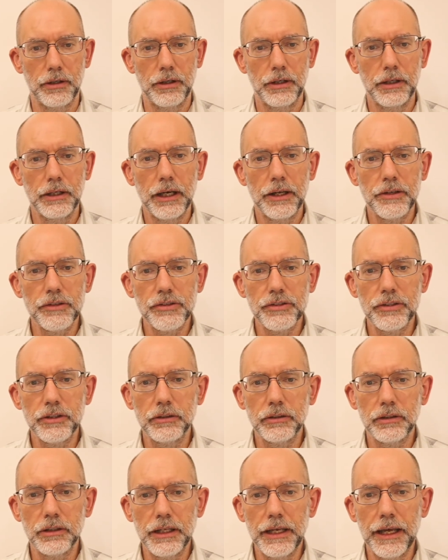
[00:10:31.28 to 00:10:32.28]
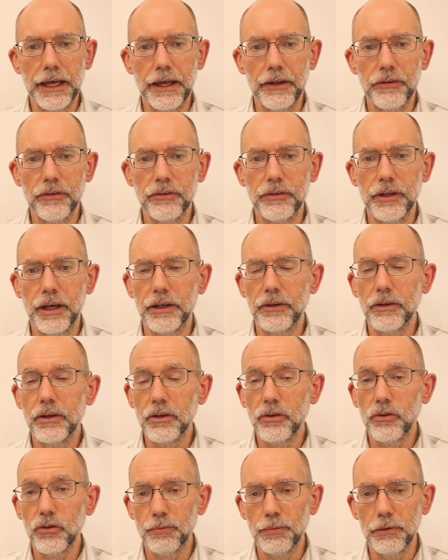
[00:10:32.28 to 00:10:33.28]
and still less that
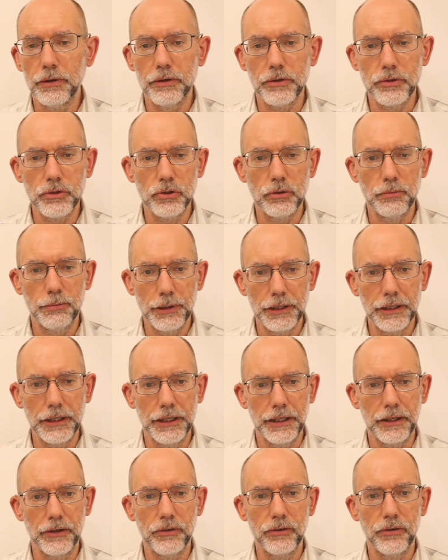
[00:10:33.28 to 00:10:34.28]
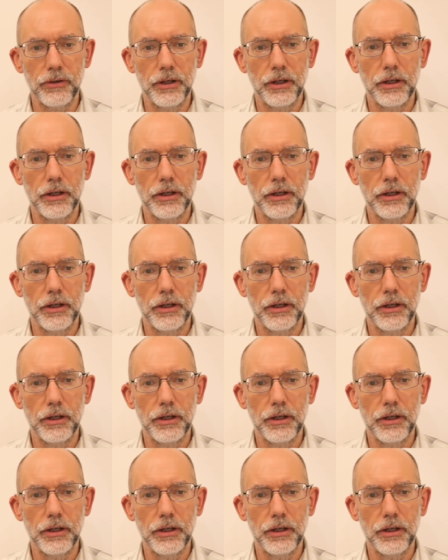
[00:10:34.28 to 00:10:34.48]
spiritual beings,